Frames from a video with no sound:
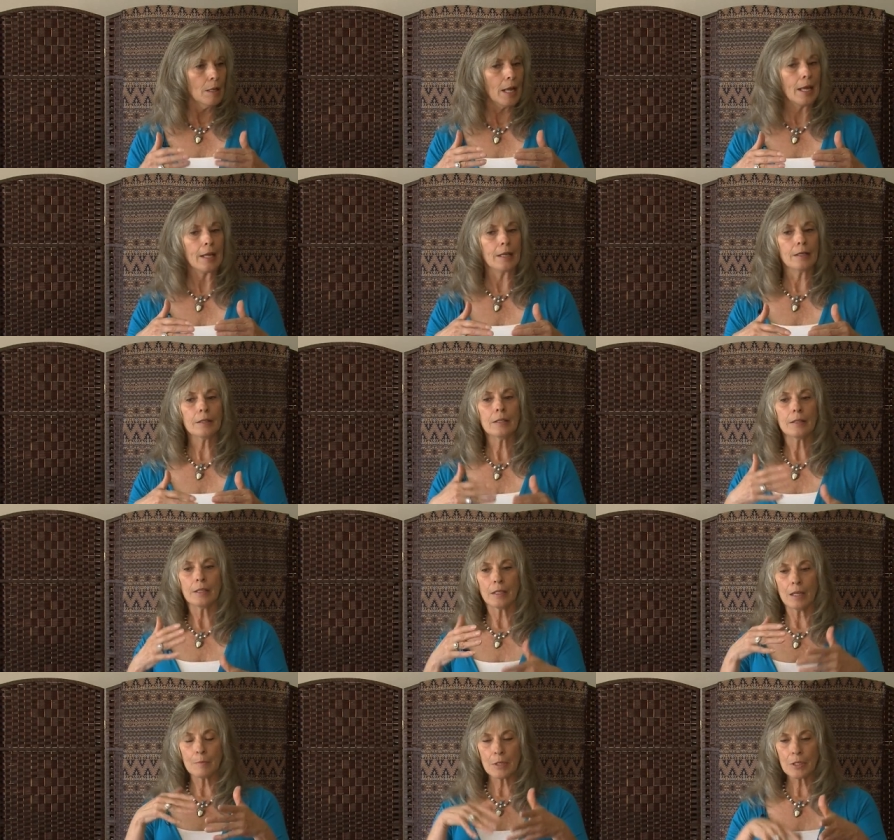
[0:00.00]
and they
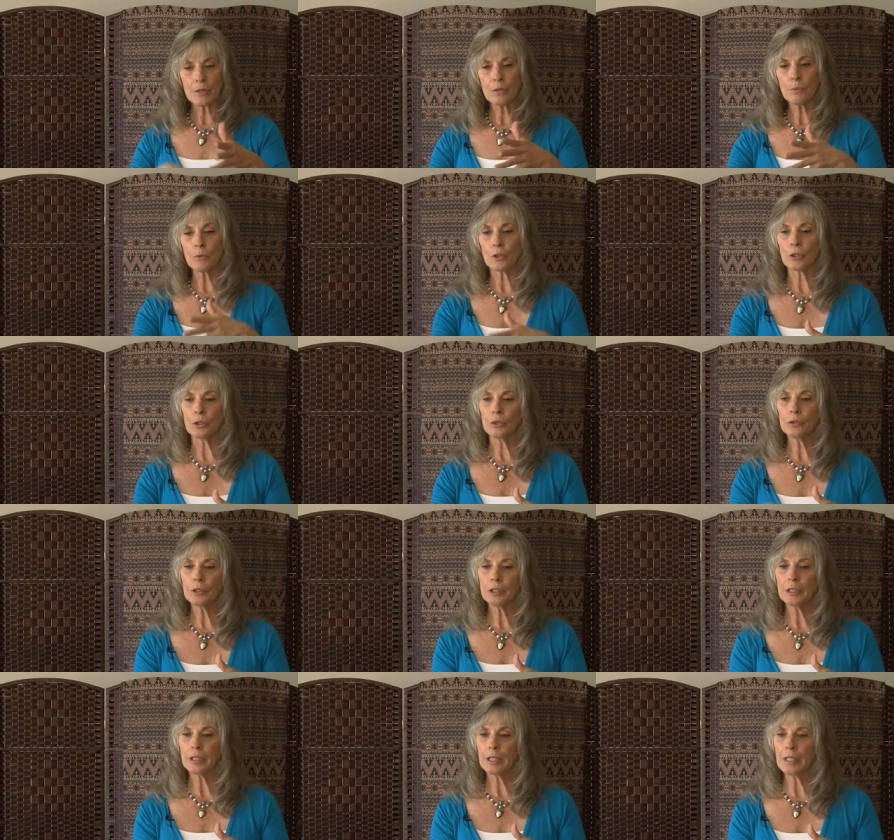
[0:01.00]
come into the world,
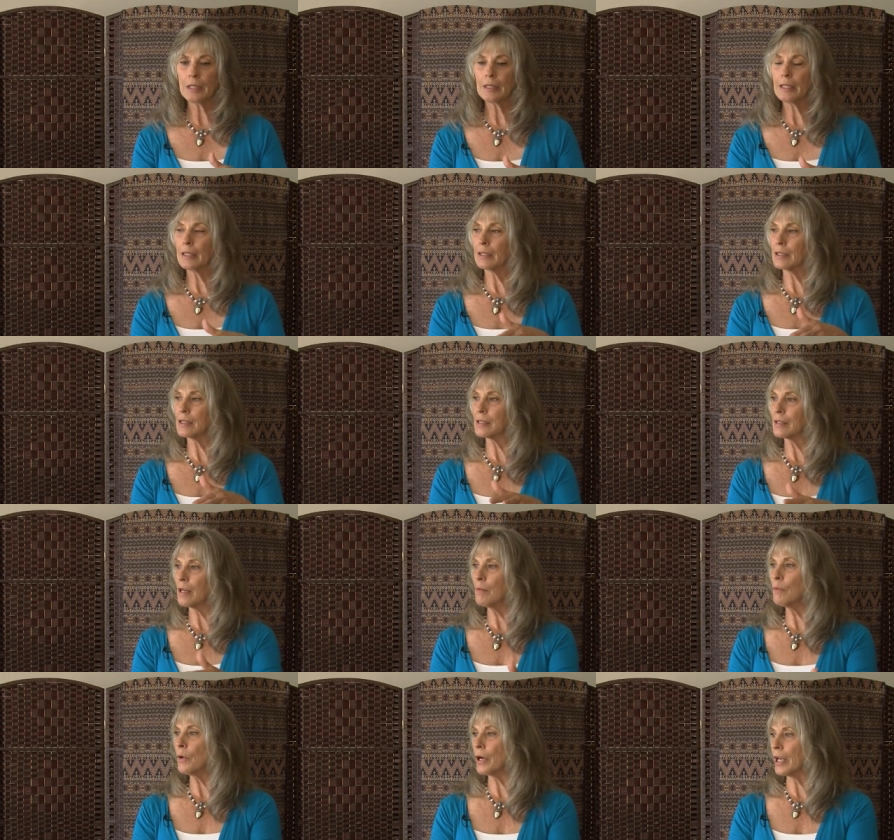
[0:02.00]
and then in
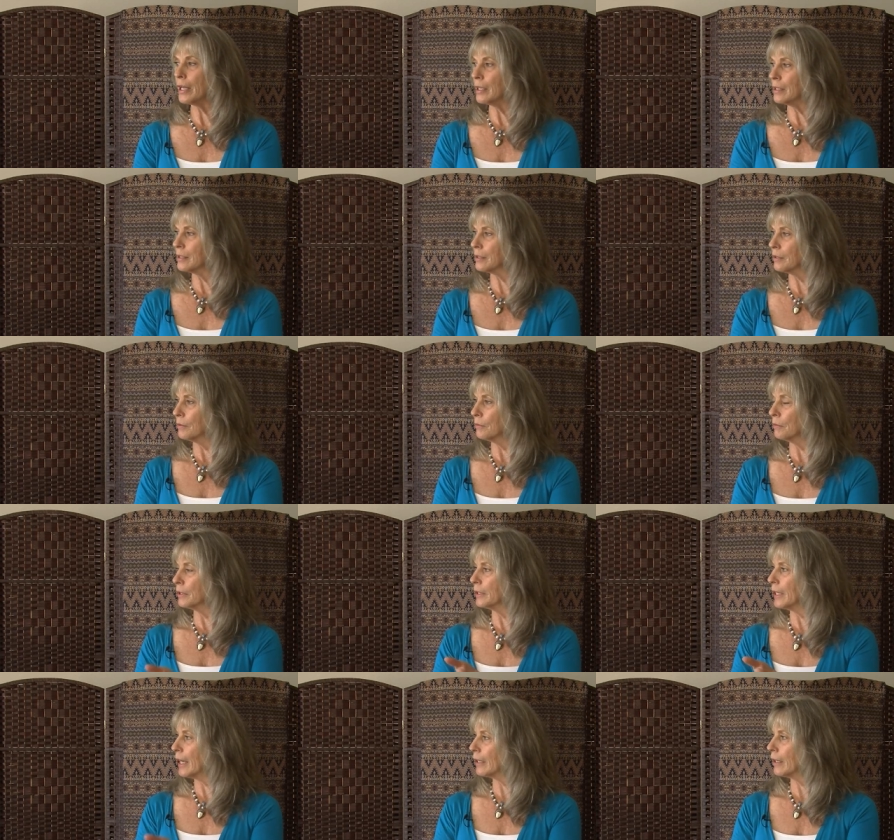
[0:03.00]
some ways,
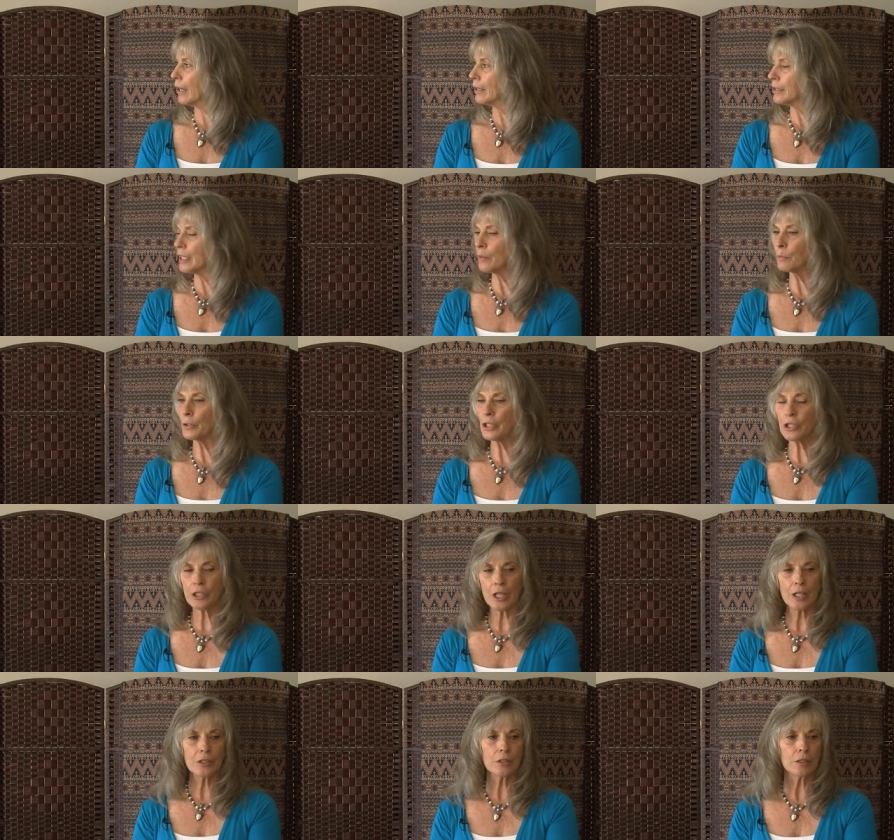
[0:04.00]
when that deep
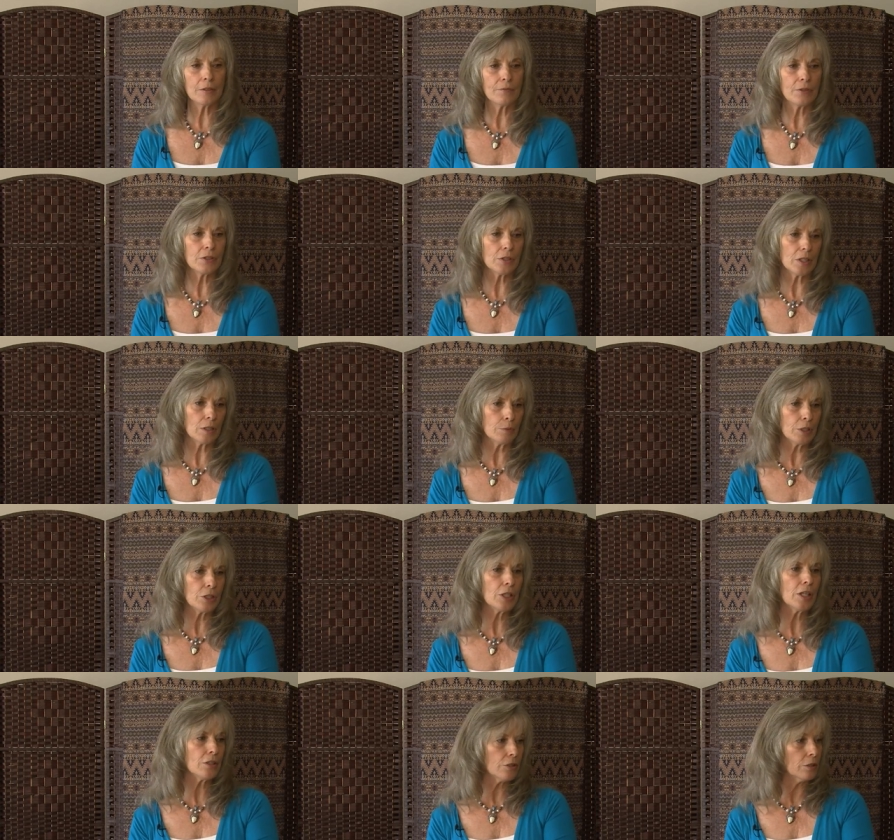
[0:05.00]
rejection, it feels like a
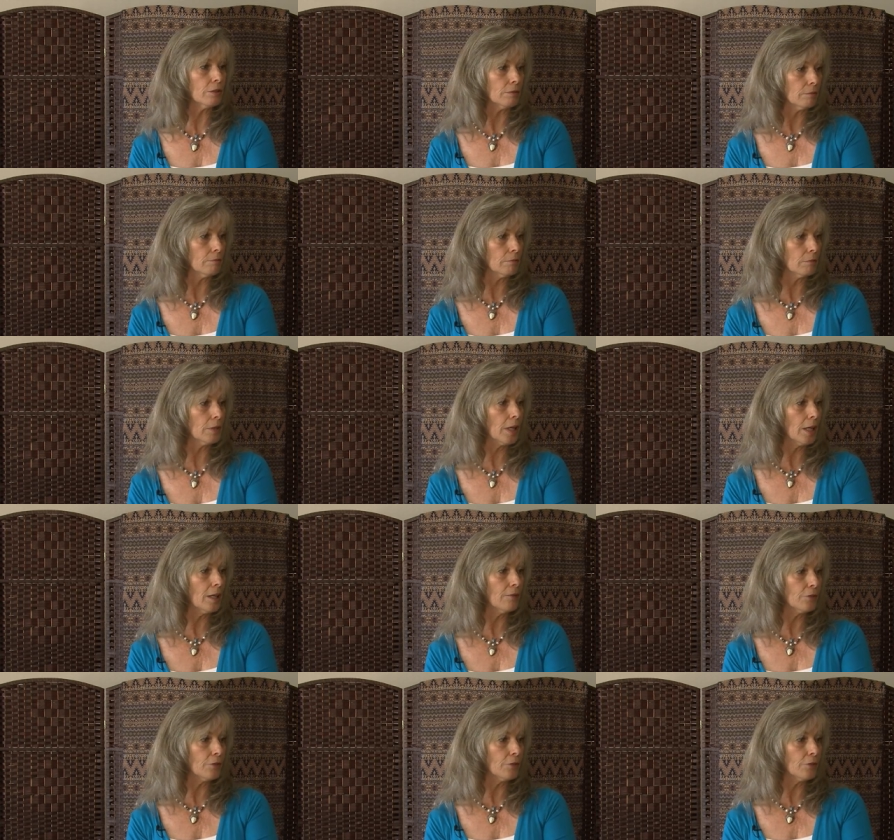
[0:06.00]
rejection, okay?